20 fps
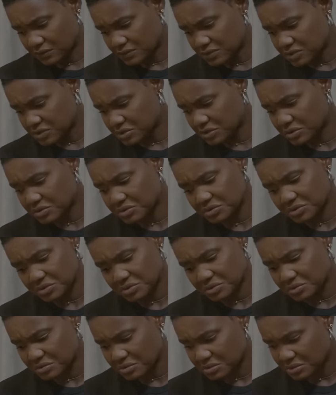Sorry,
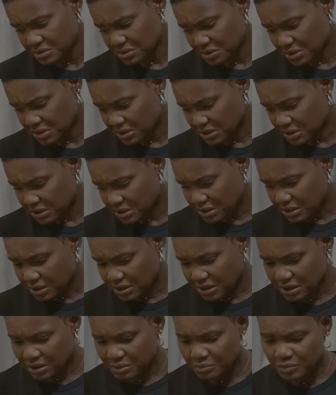you. Oh.
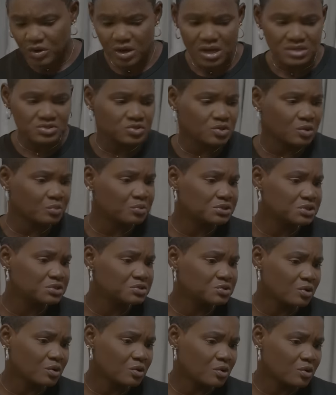Yeah, but as your body
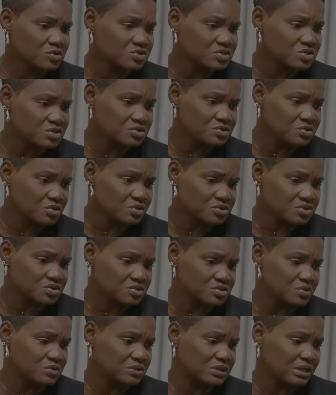don't come serious,
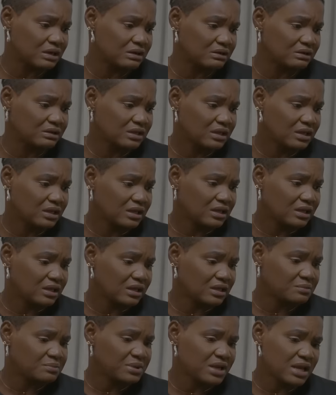so now.
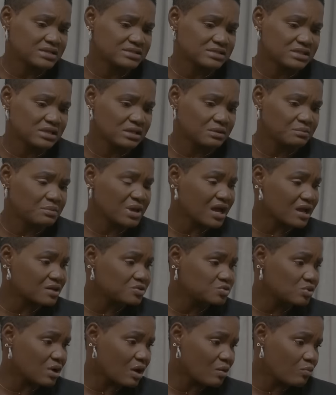And be like, say, make I
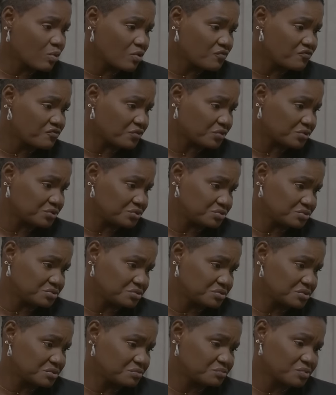do a go for
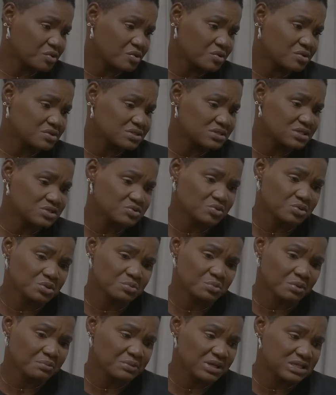you. Because this
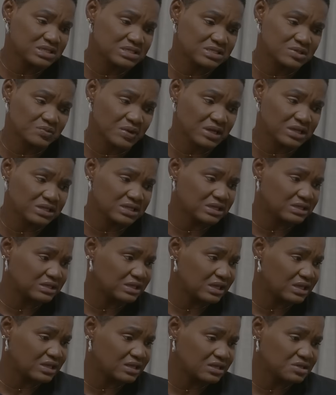Oyibo medicine way they
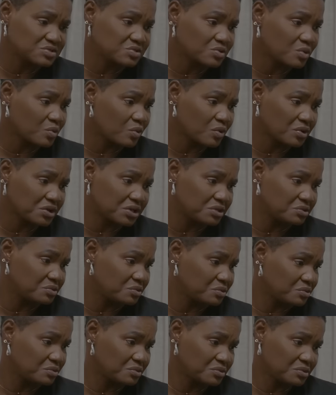take, it's not working,
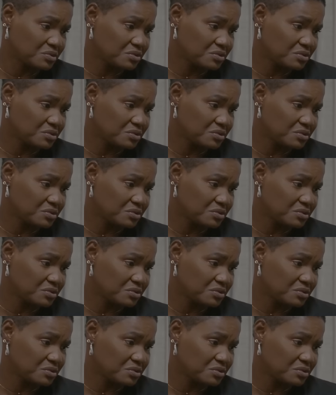no.